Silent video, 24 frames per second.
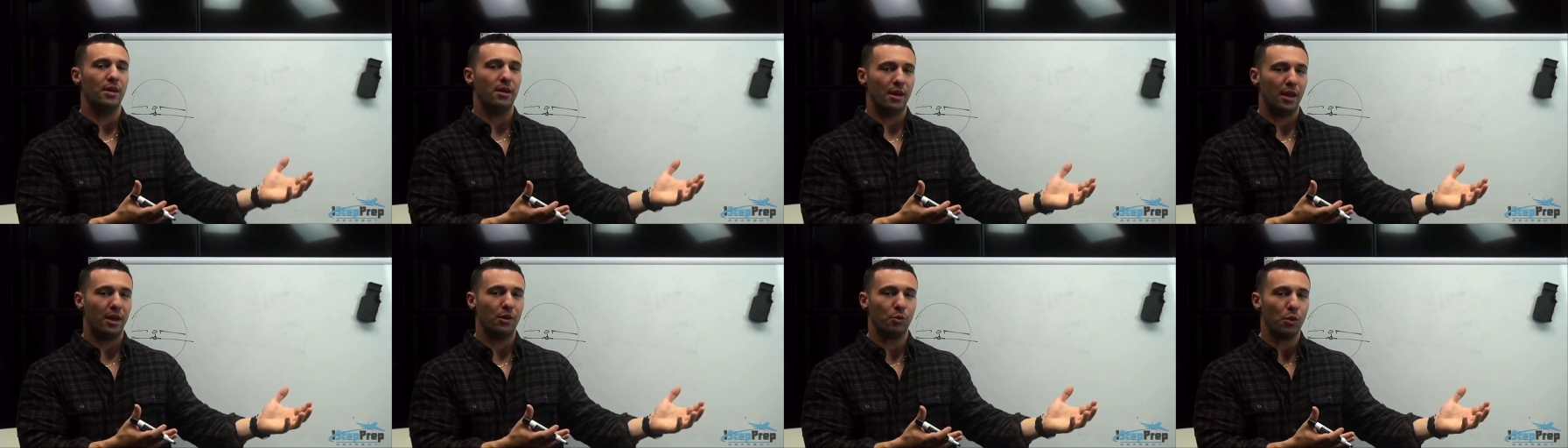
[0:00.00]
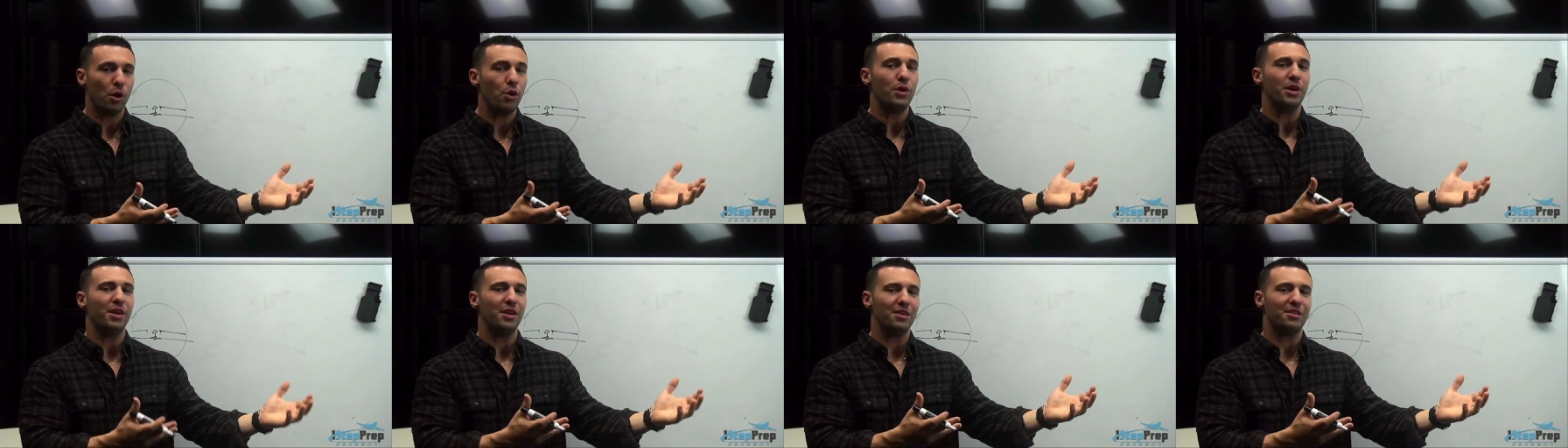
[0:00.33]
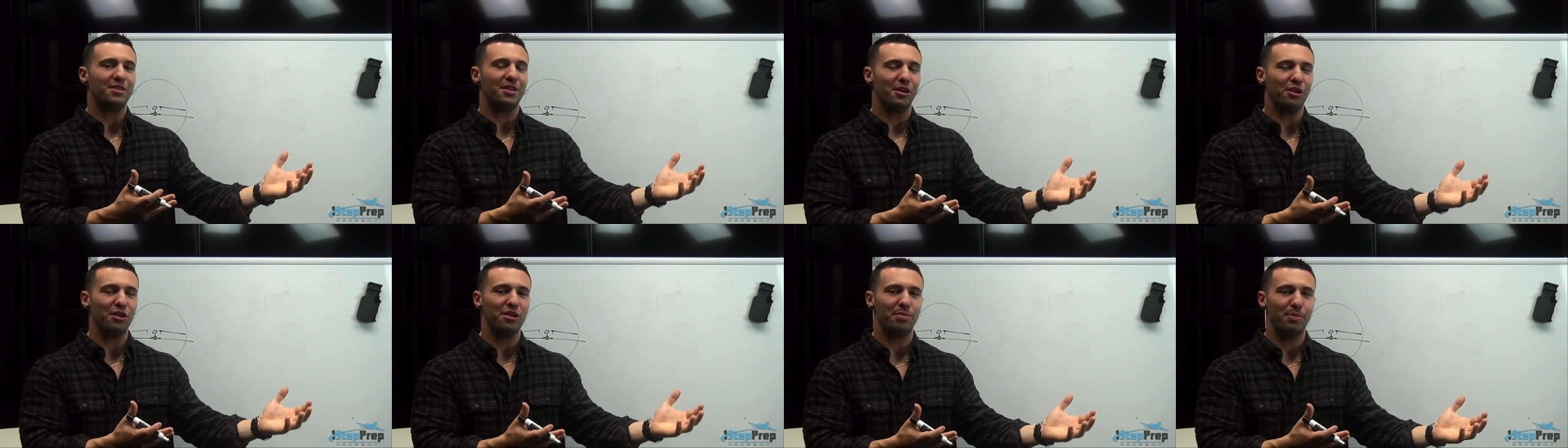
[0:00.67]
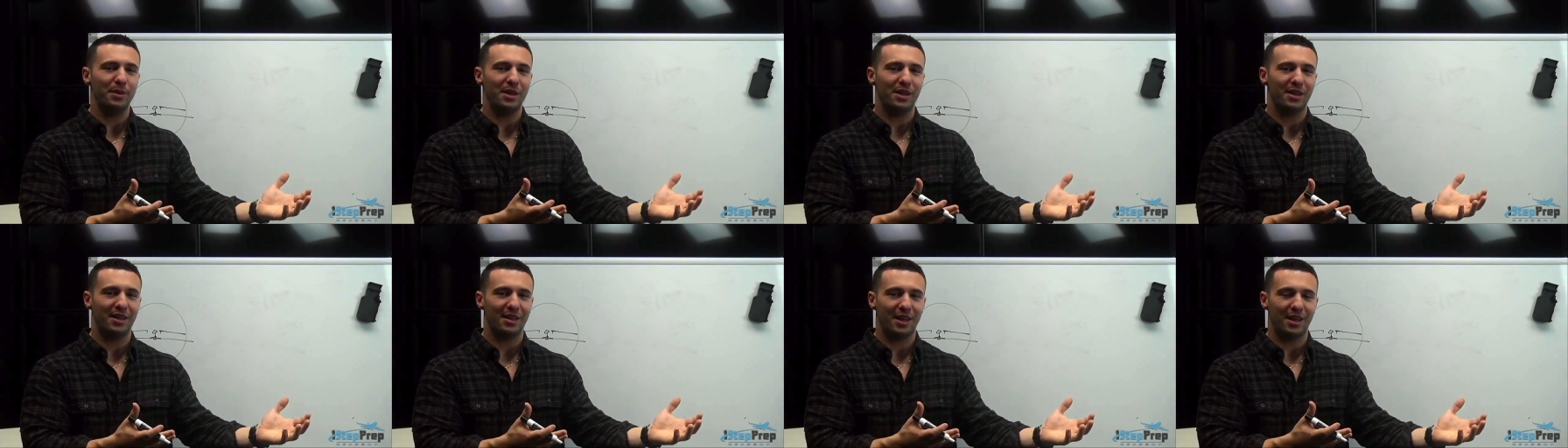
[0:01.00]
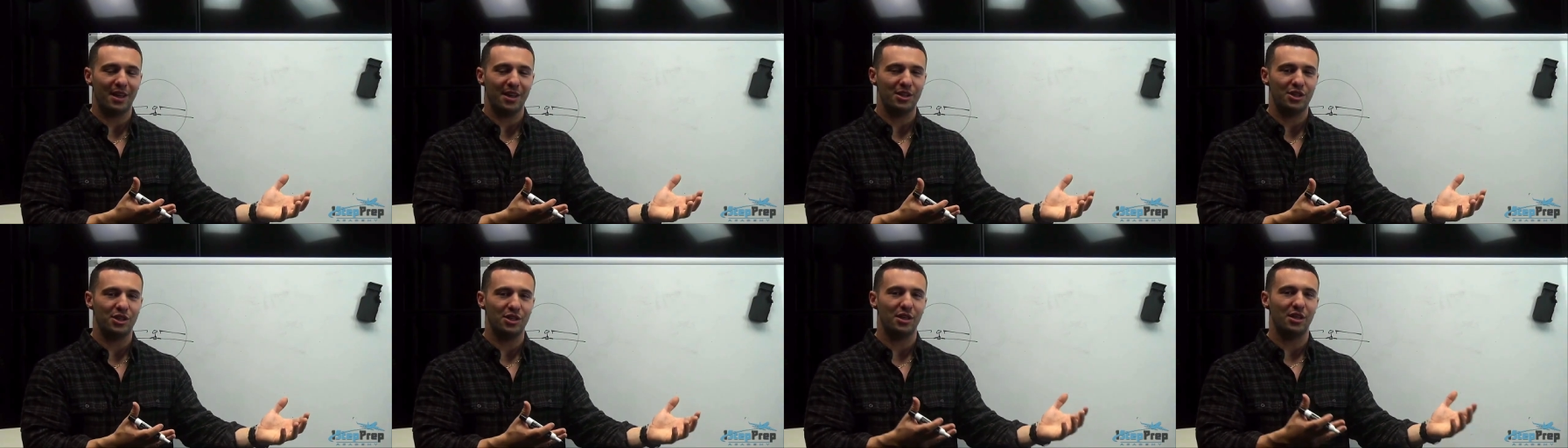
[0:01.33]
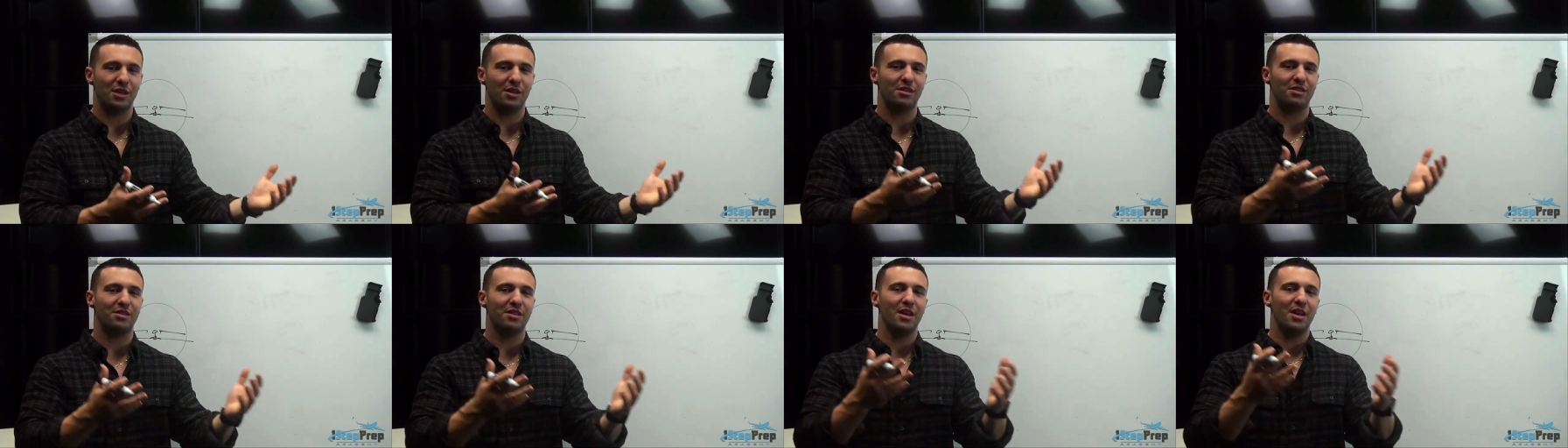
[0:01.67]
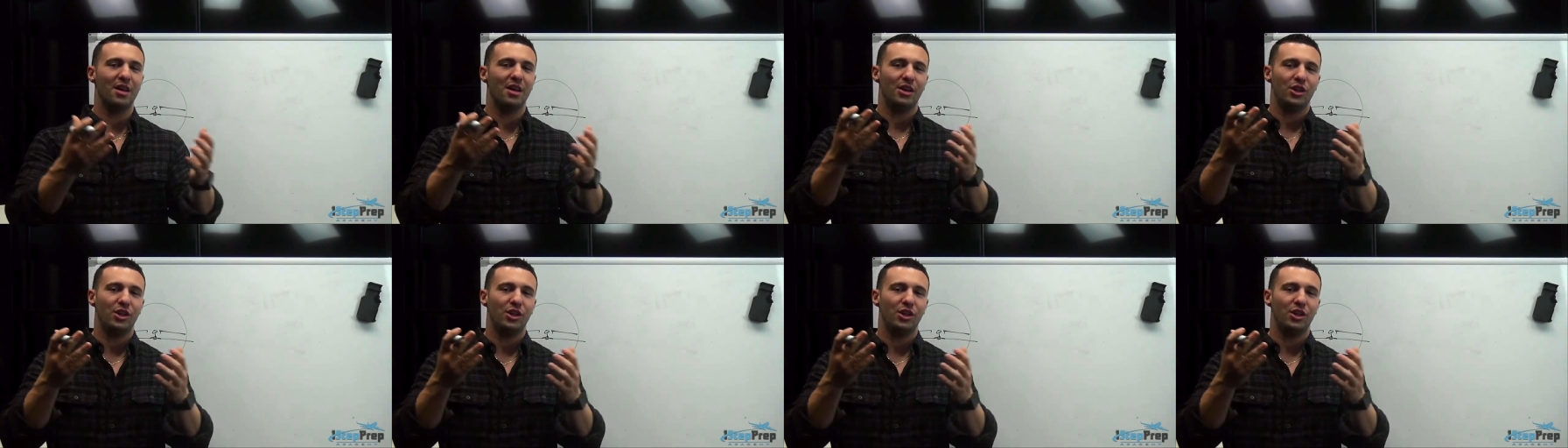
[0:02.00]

erroneous airspeed indication is,